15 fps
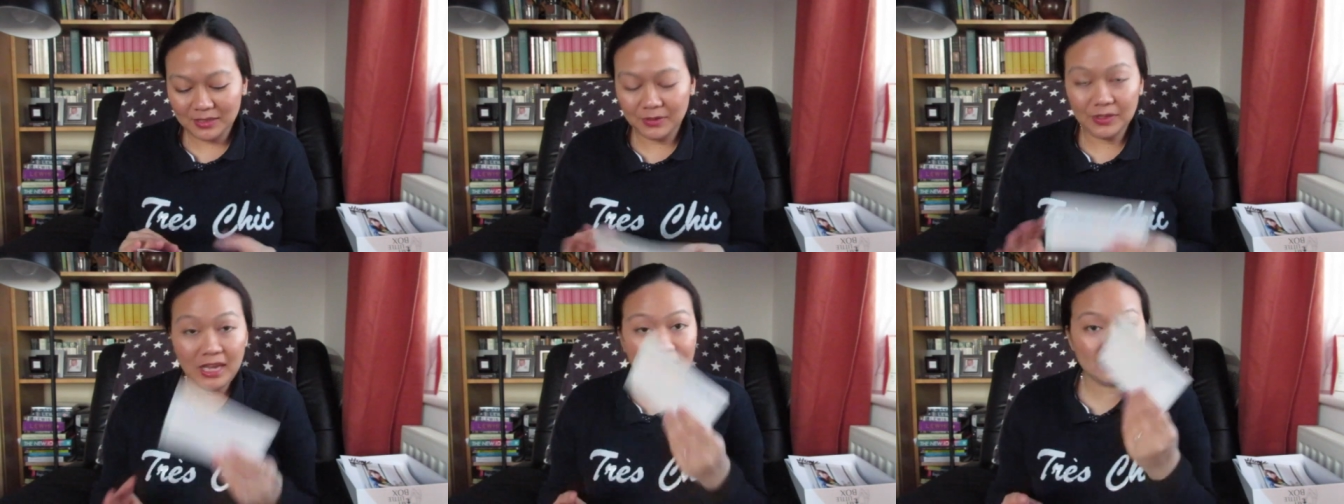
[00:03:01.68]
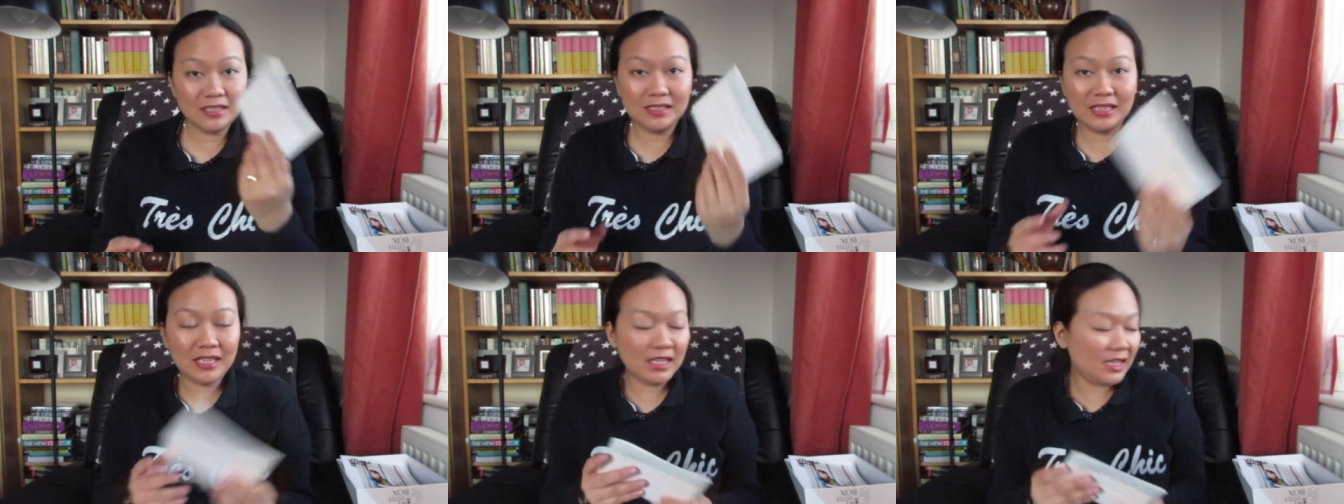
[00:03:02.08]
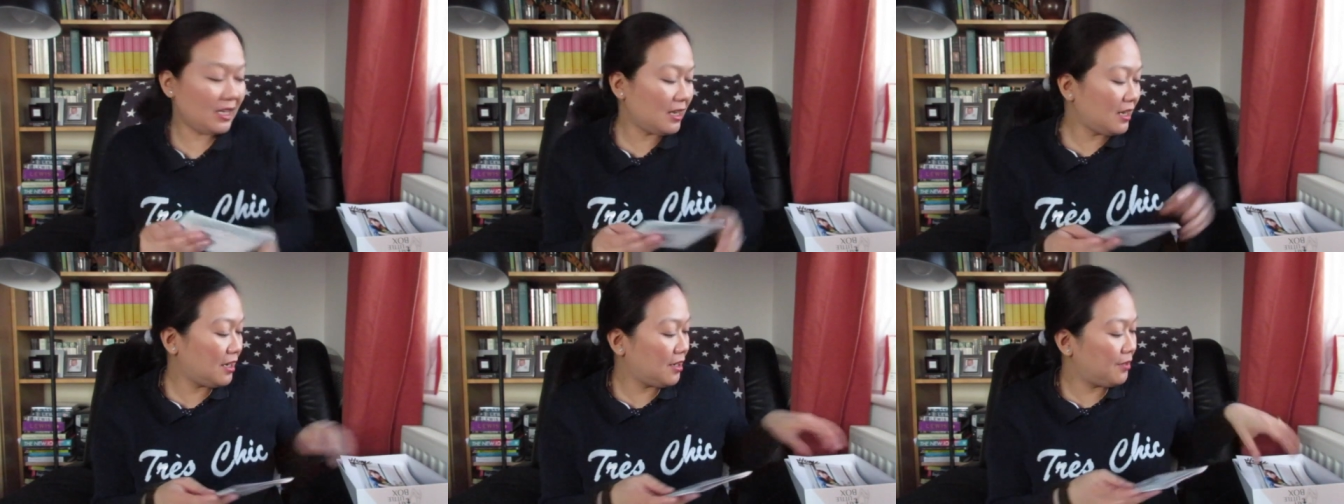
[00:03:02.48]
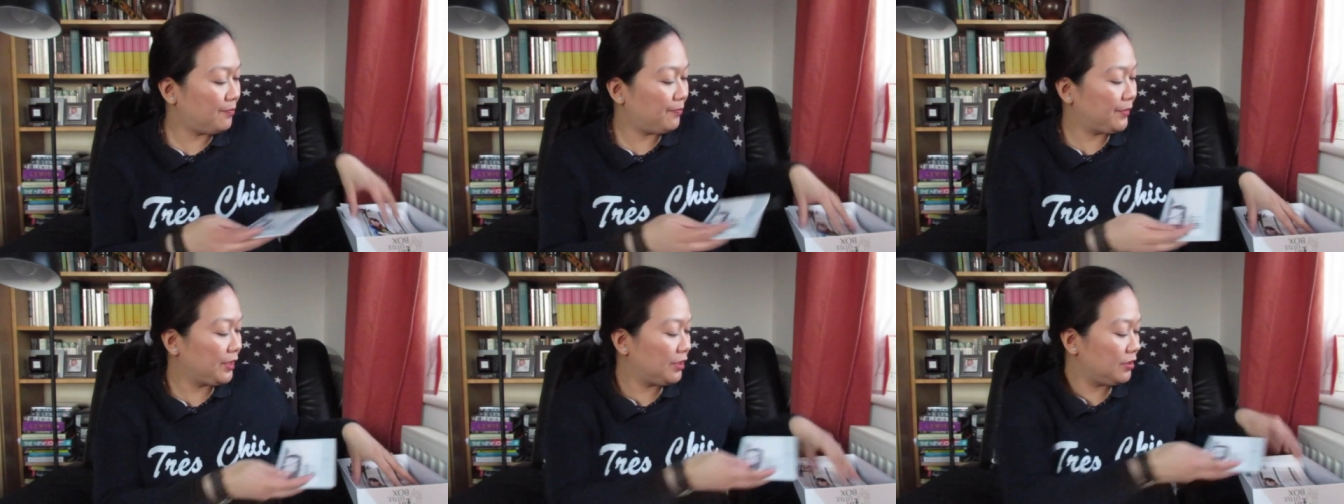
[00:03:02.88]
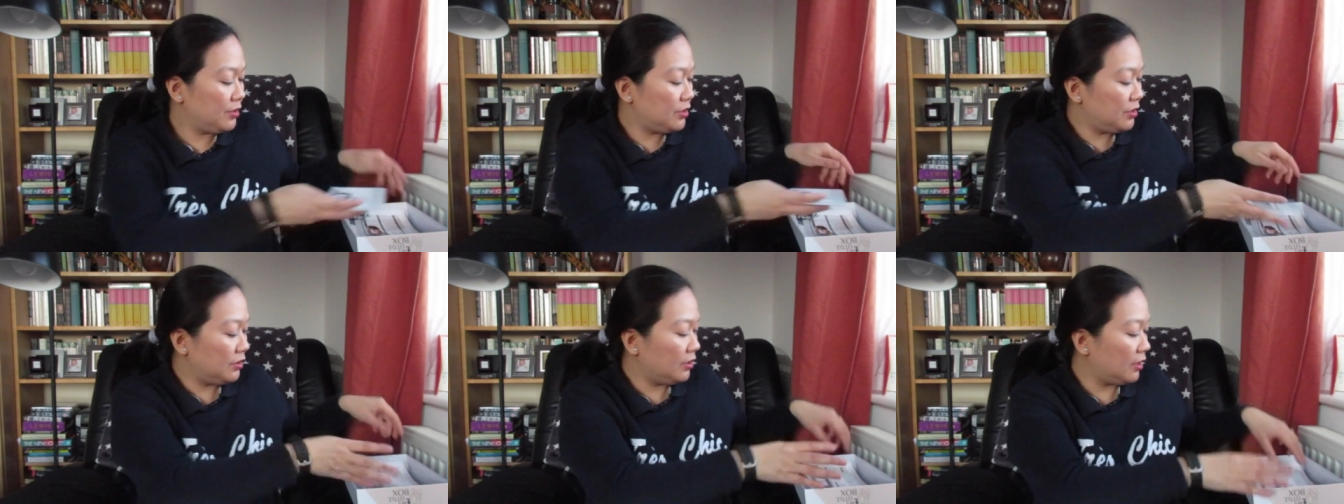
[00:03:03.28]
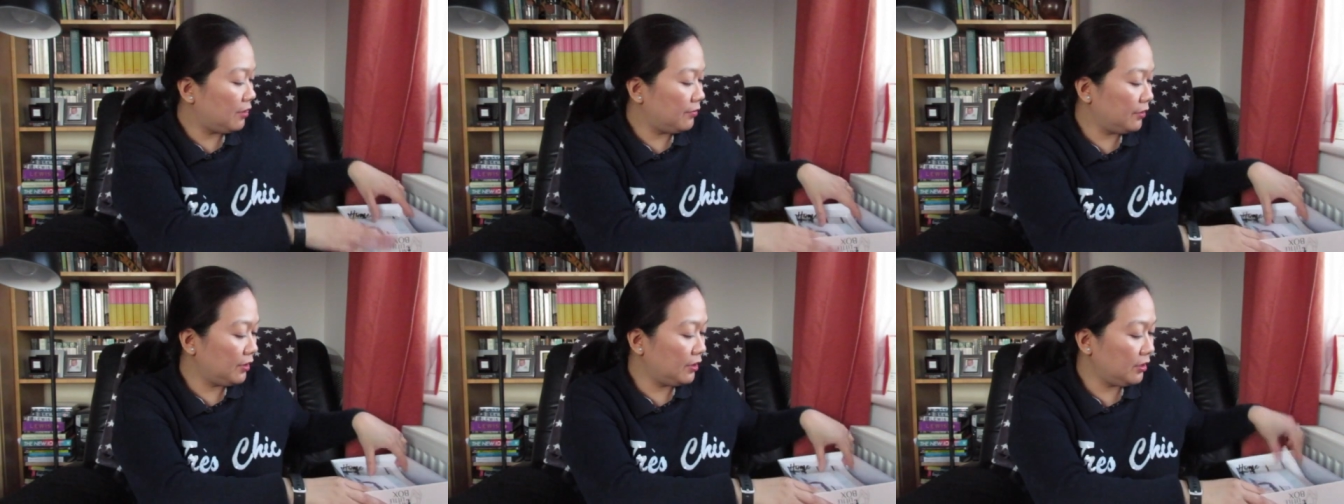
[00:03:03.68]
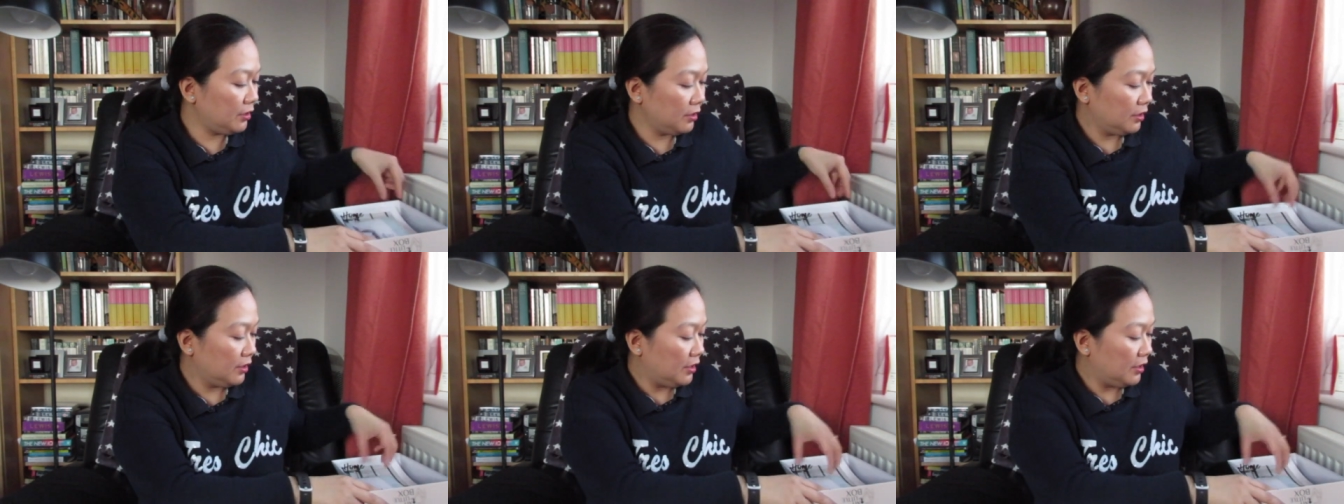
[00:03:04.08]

so that's the cushion cover,